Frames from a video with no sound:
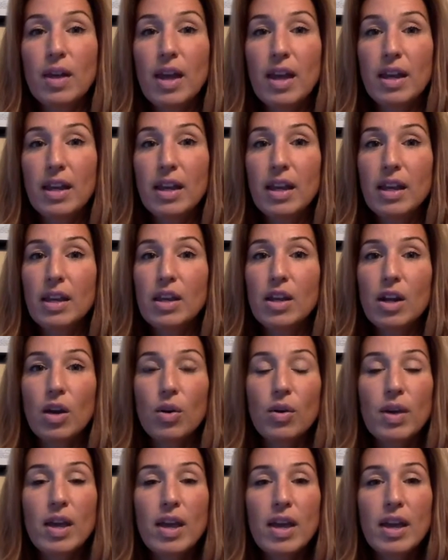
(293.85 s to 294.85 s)
and
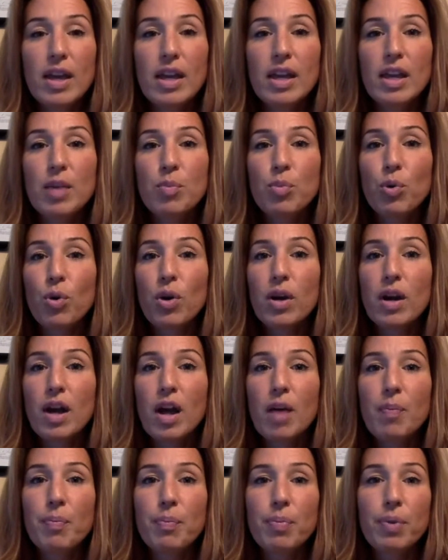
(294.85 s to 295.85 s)
he brought
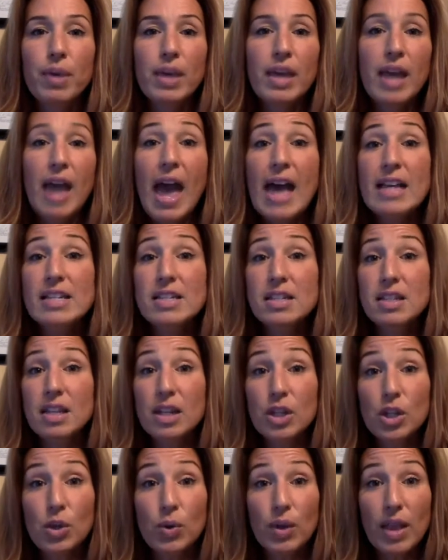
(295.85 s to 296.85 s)
up, he asked
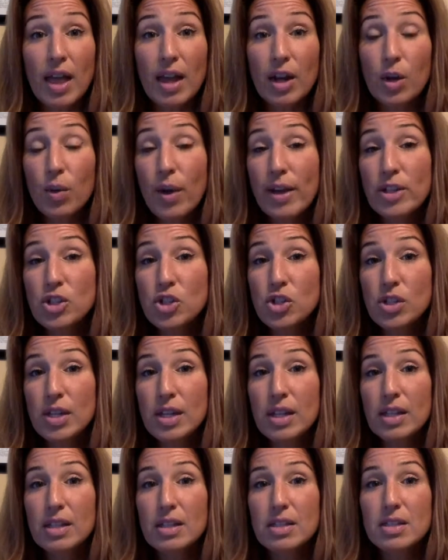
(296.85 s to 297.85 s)
you a lot of
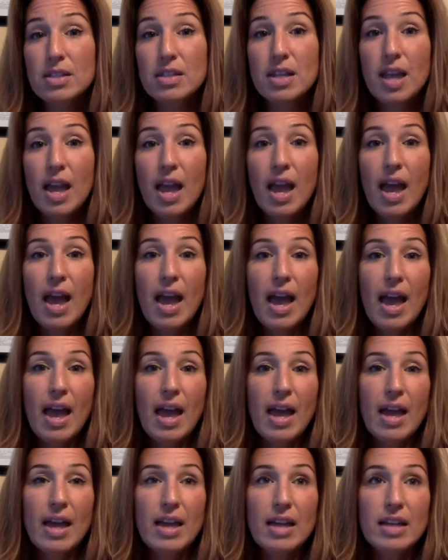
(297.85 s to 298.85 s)
questions
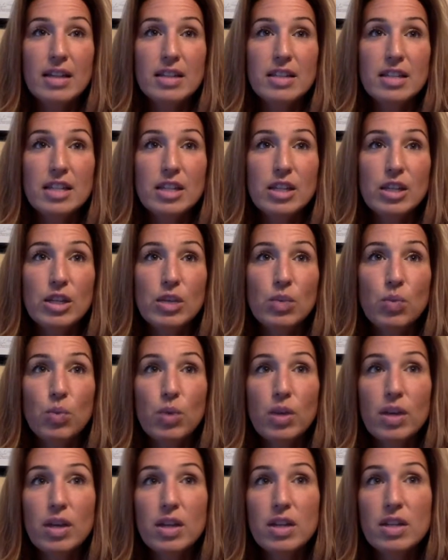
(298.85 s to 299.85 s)
and he
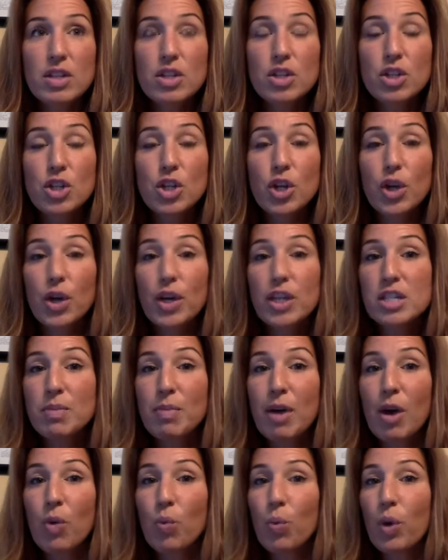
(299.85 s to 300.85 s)
was curious
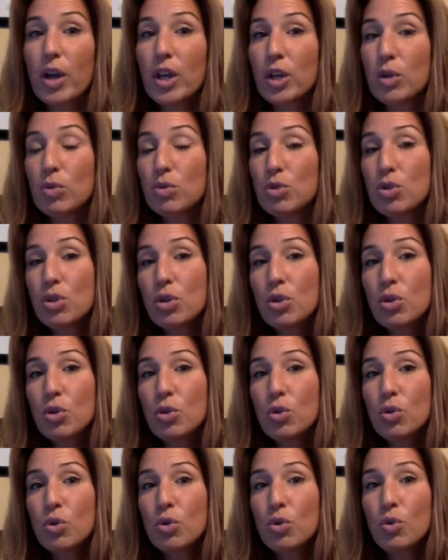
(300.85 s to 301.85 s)
about what you
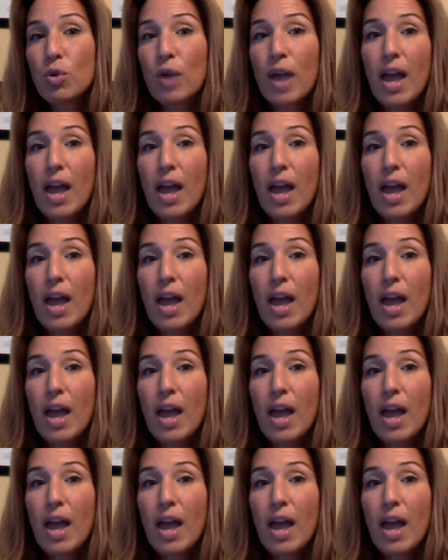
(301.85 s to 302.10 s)
do,